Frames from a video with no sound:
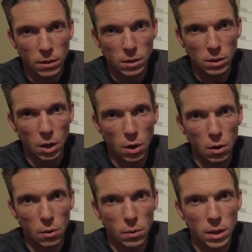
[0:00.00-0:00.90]

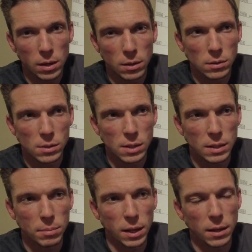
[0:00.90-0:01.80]
Glow
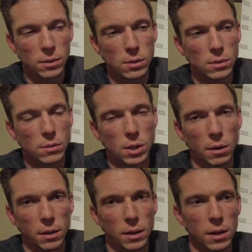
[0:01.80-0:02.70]
Sea Blend
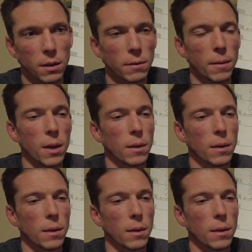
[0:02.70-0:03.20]
Chariot here,